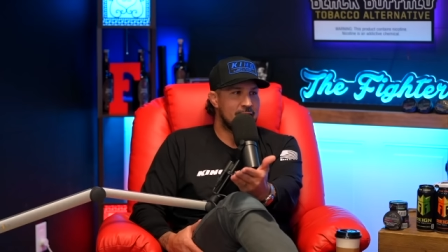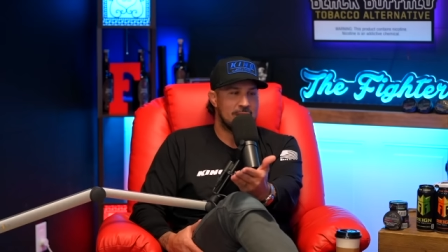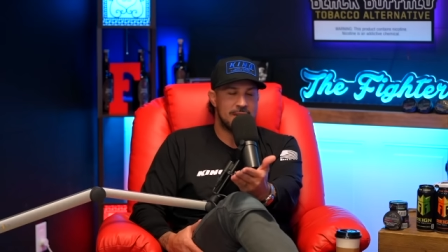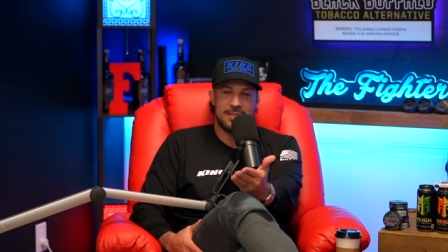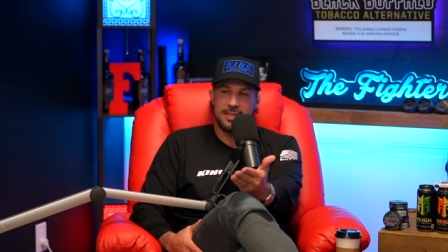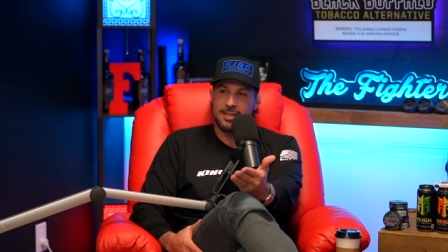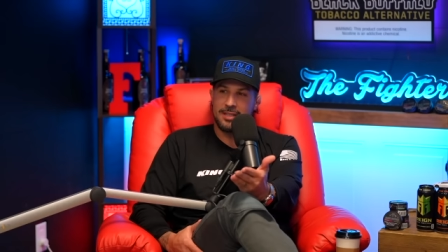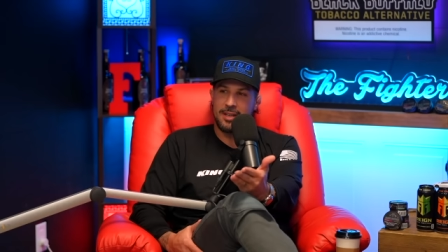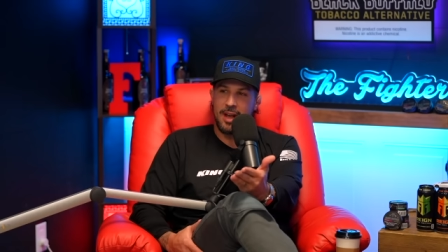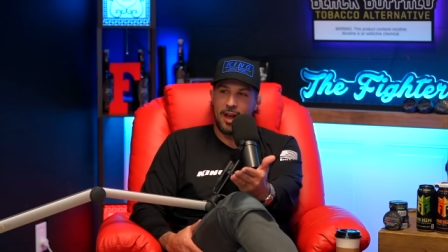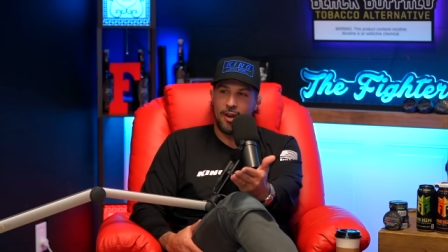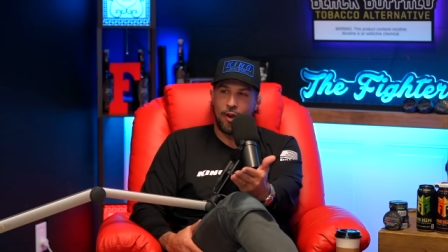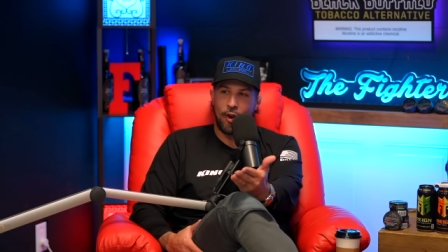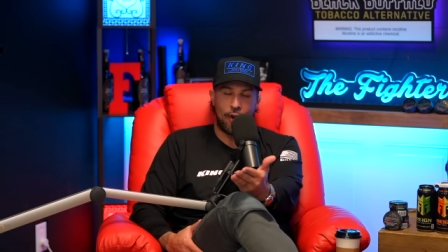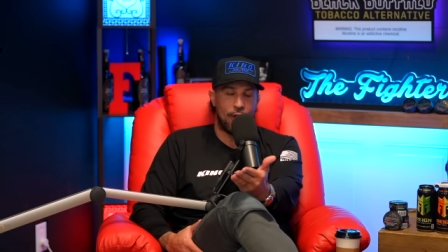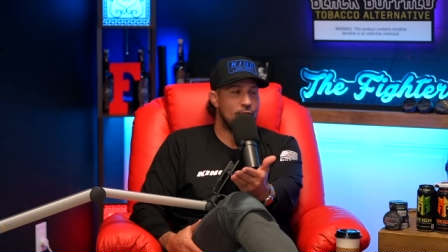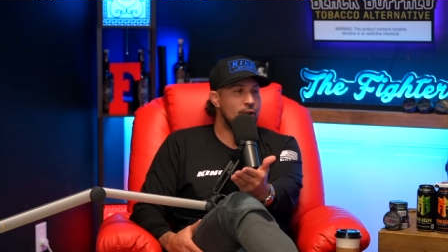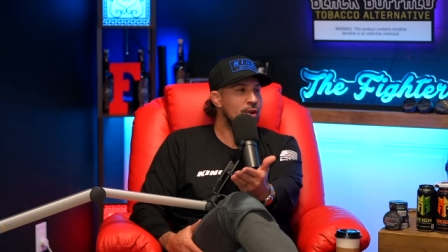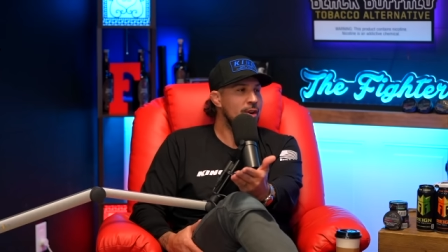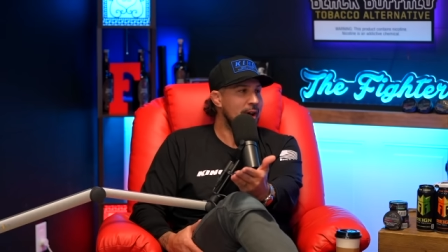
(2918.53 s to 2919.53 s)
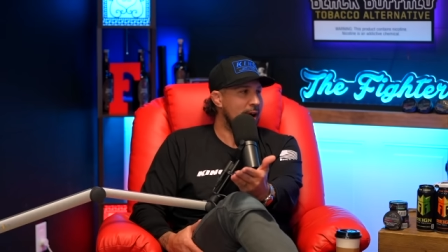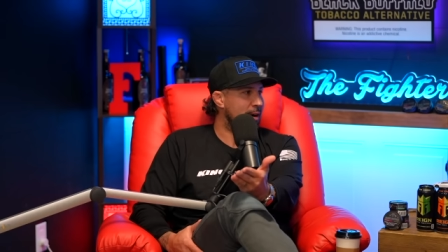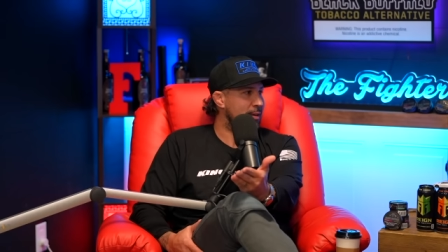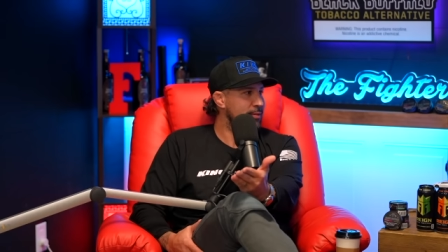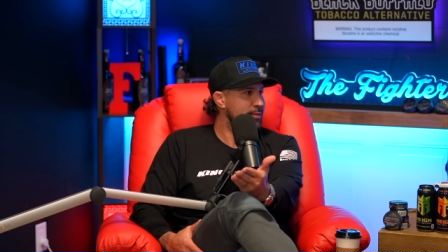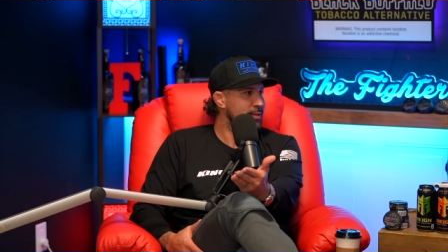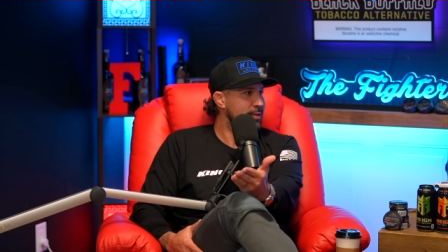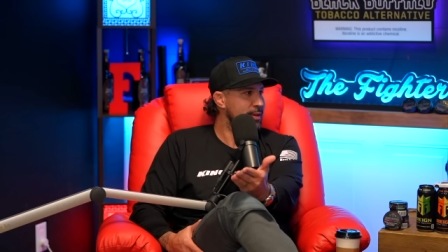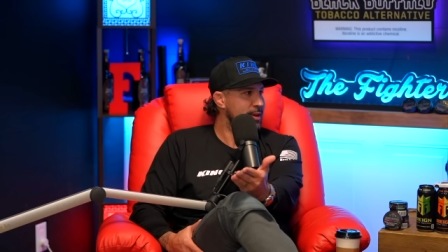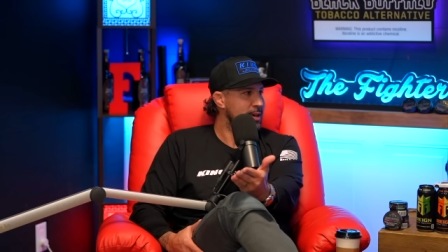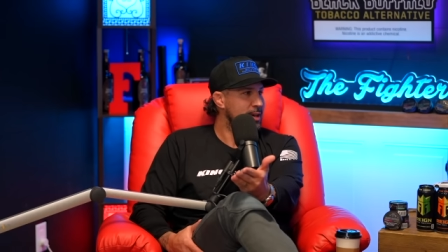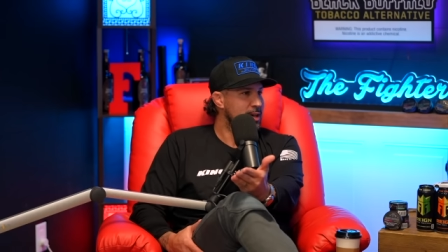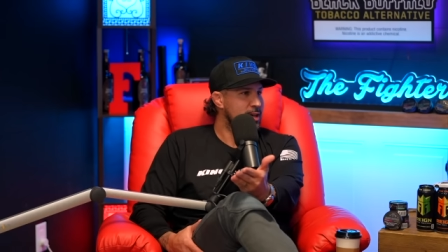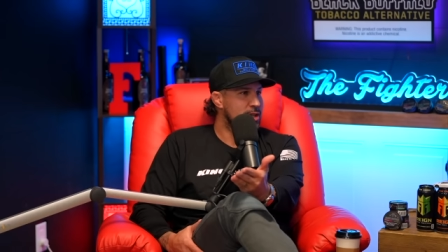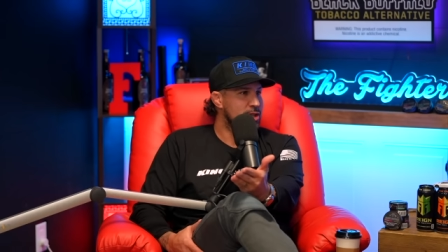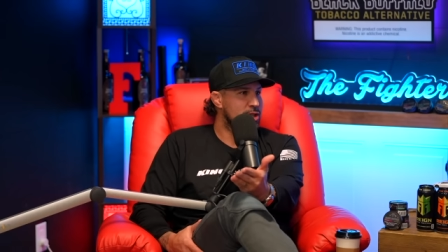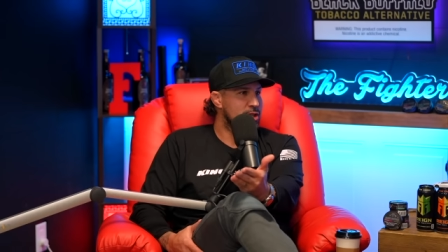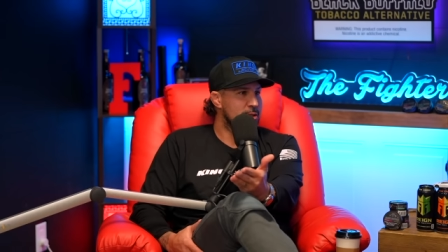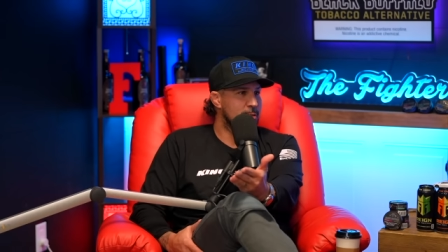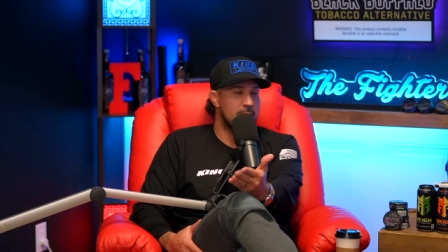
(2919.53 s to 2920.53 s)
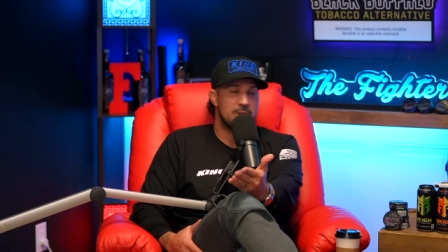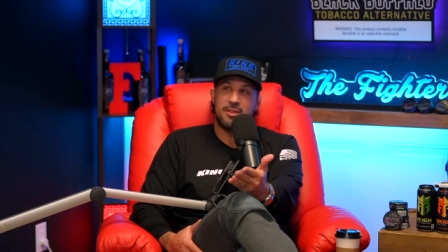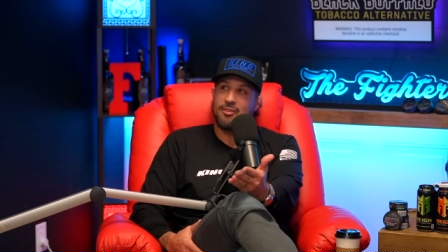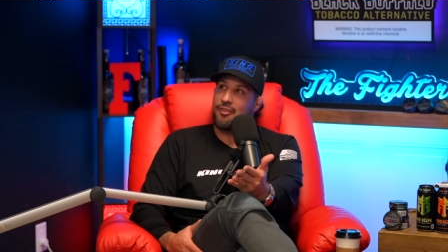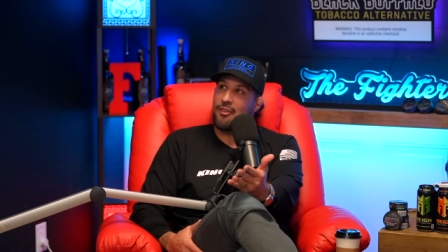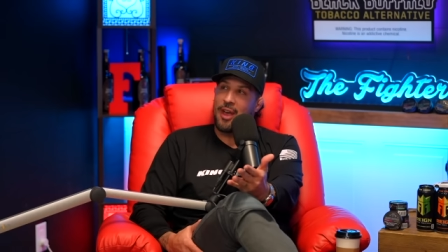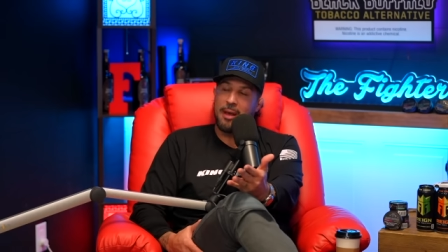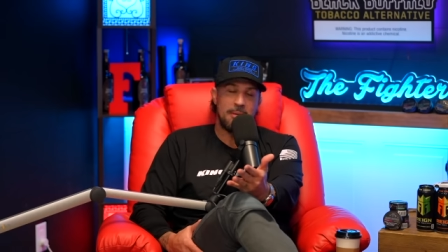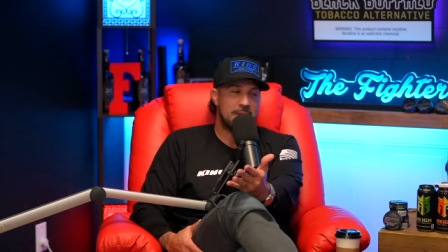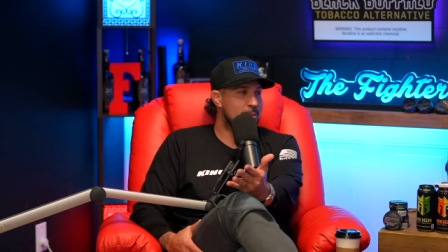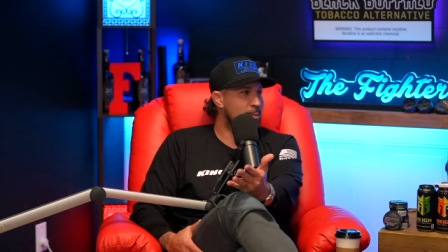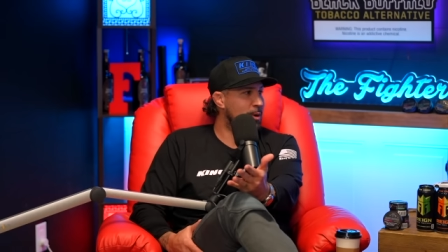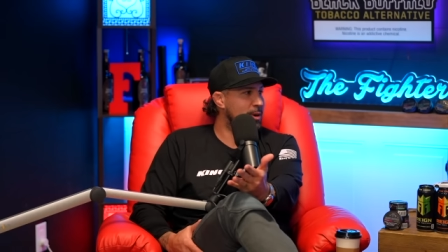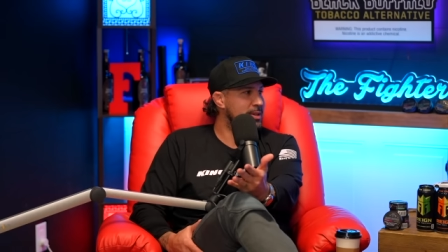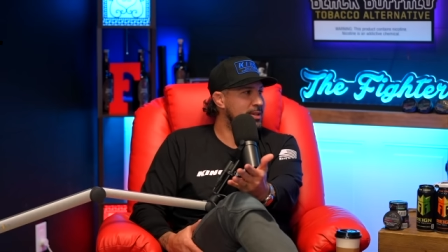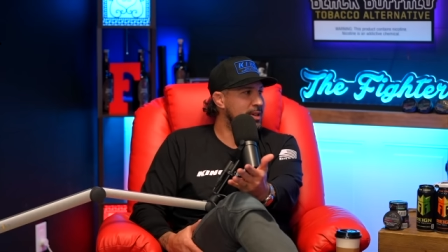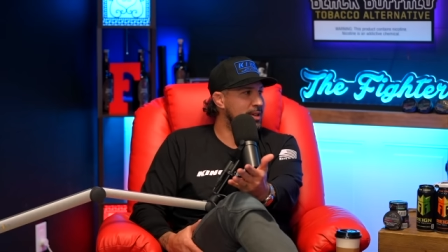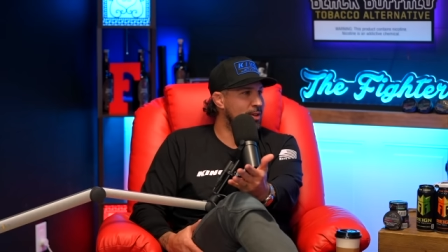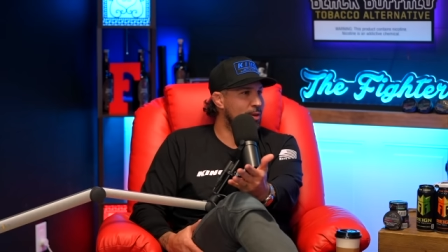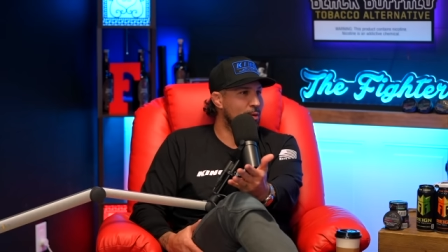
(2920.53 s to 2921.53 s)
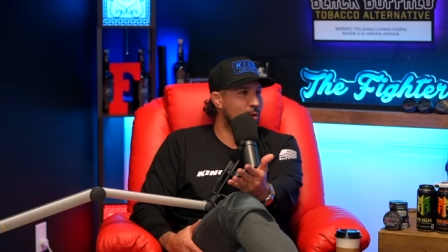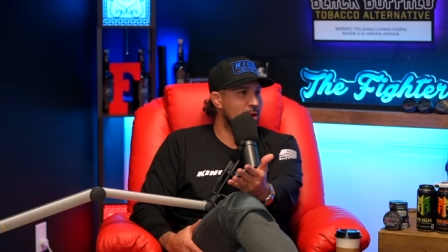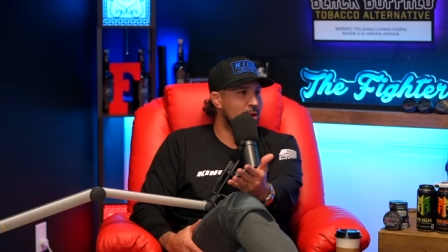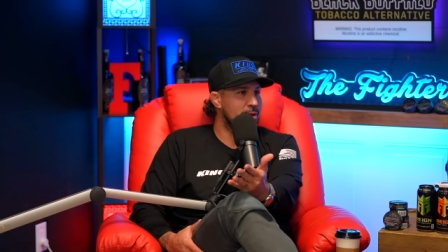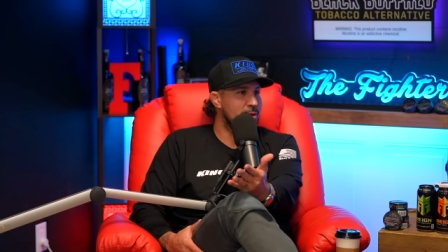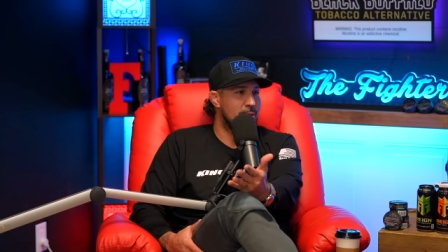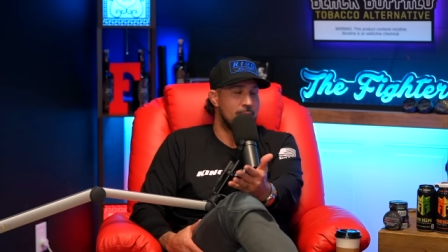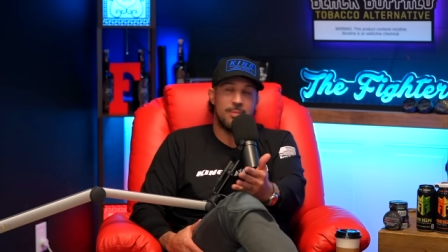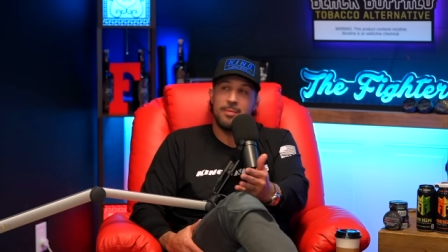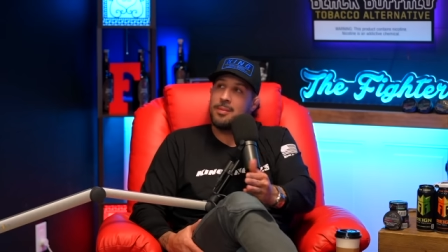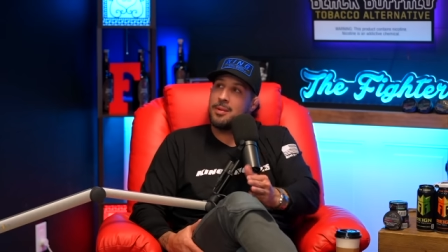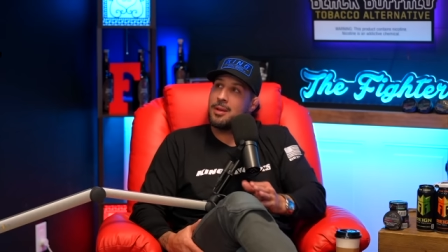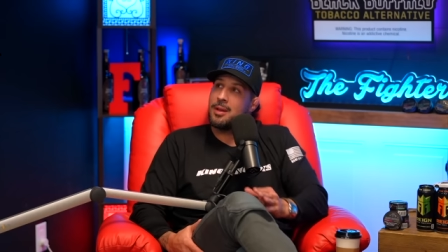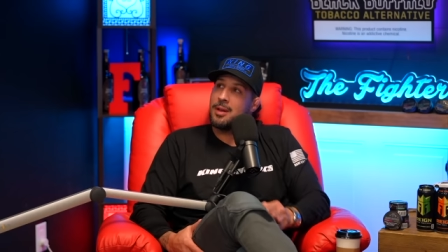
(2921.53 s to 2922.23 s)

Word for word: this is unheard of. She's the most famous person in the room.